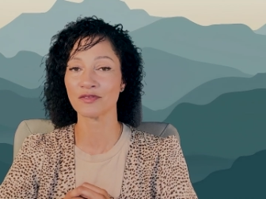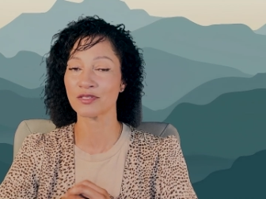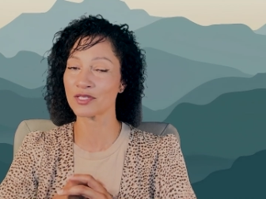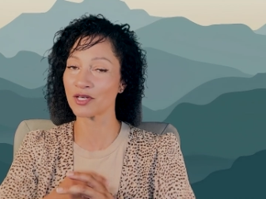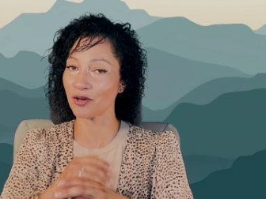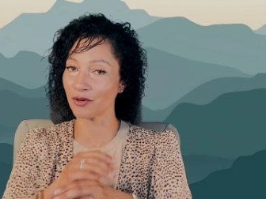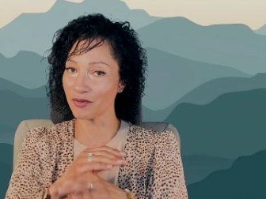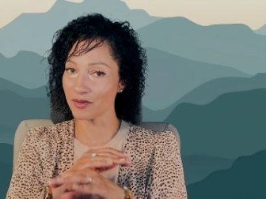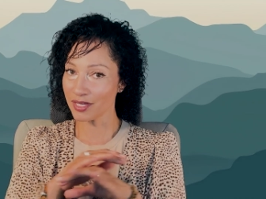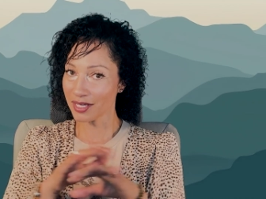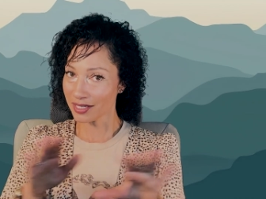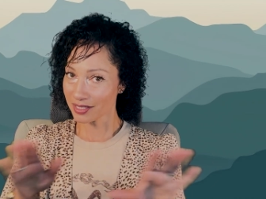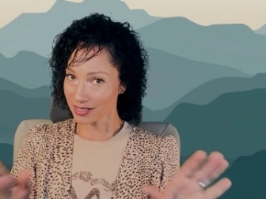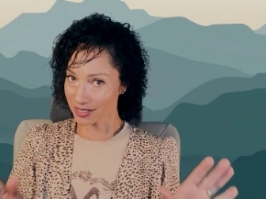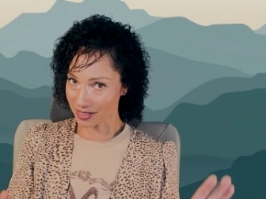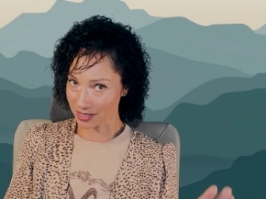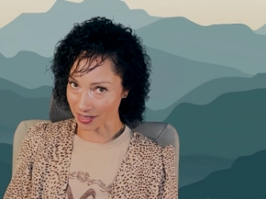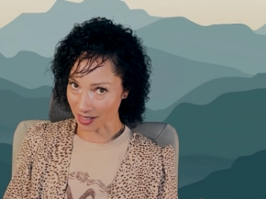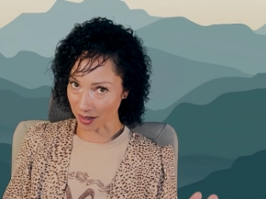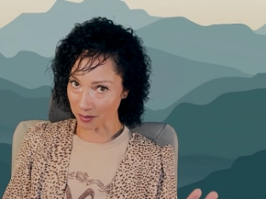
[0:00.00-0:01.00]
So to
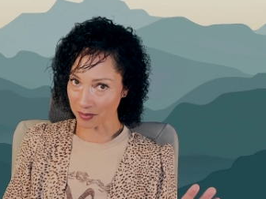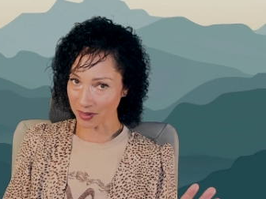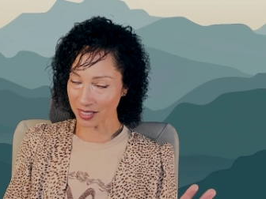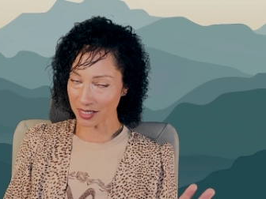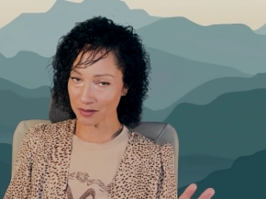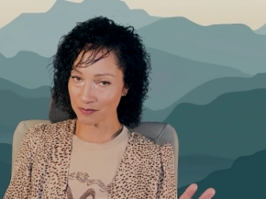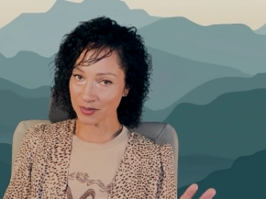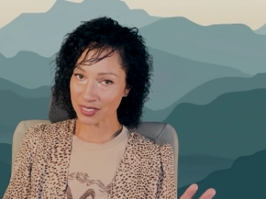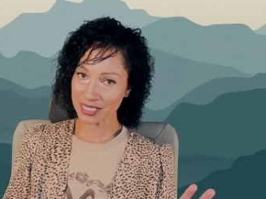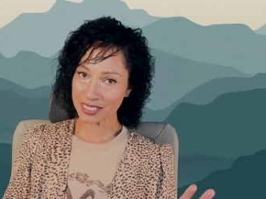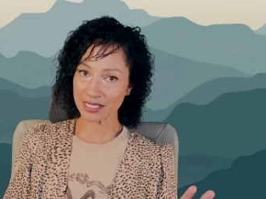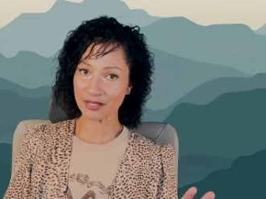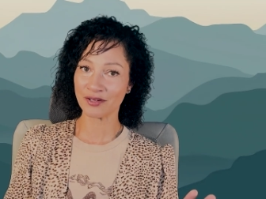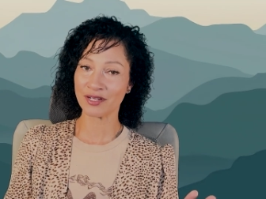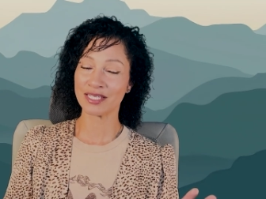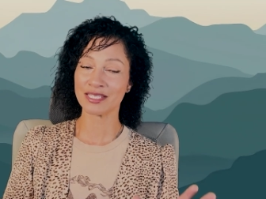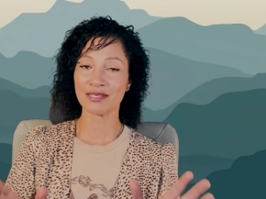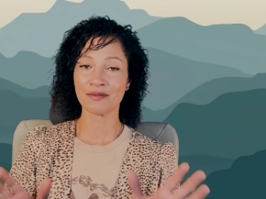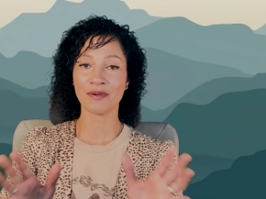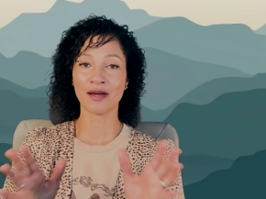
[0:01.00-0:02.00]
stop being
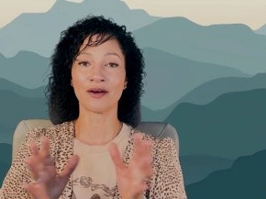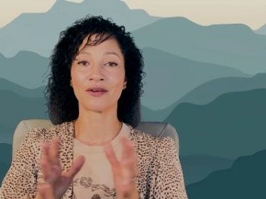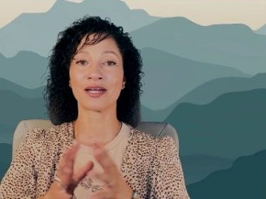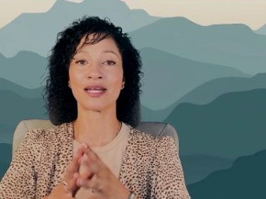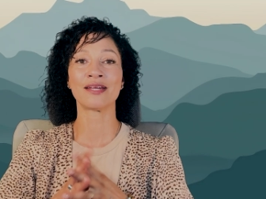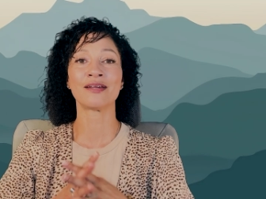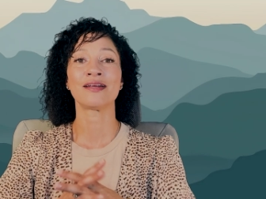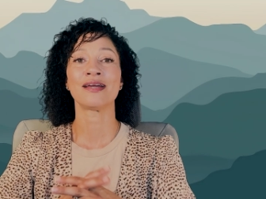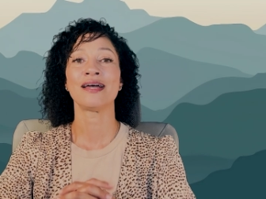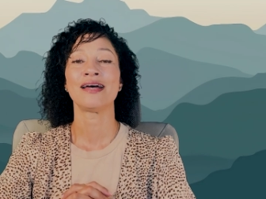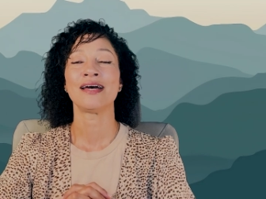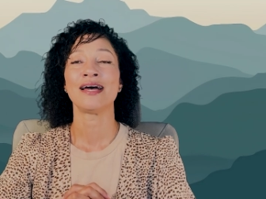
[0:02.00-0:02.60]
mysterious about it,